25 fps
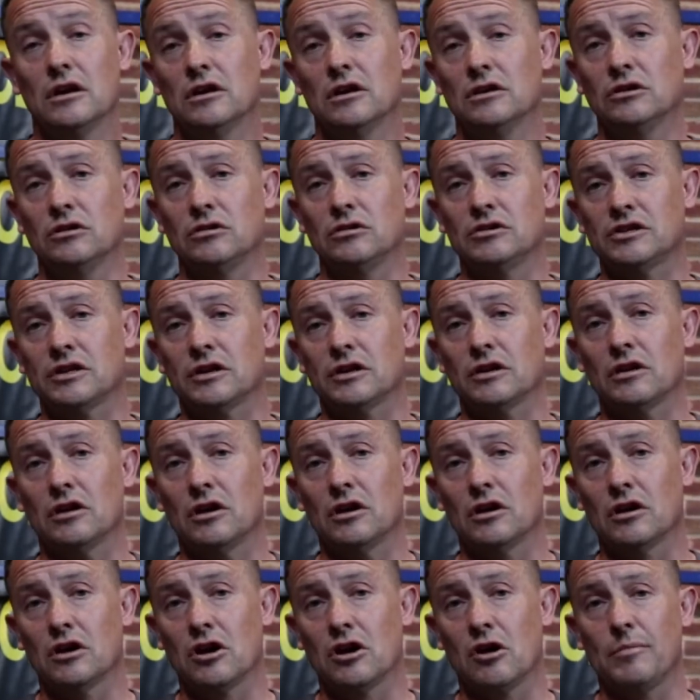using
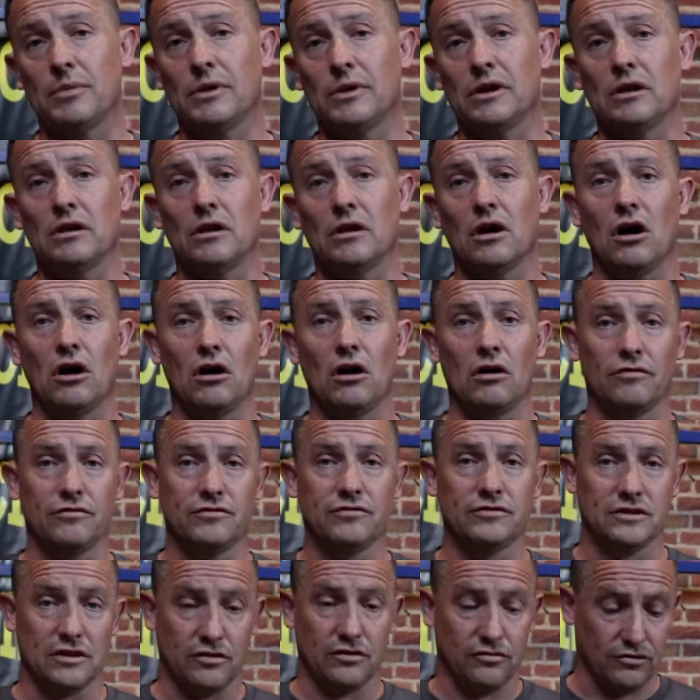a couple
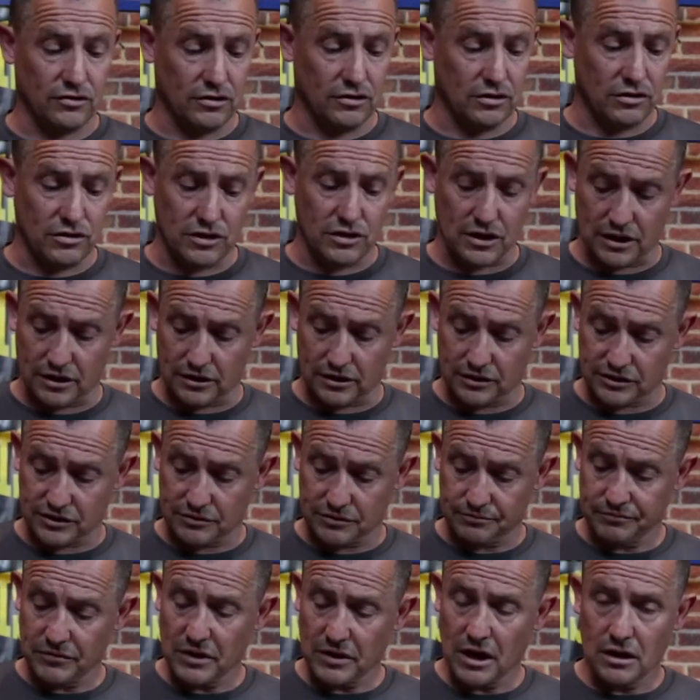of different things.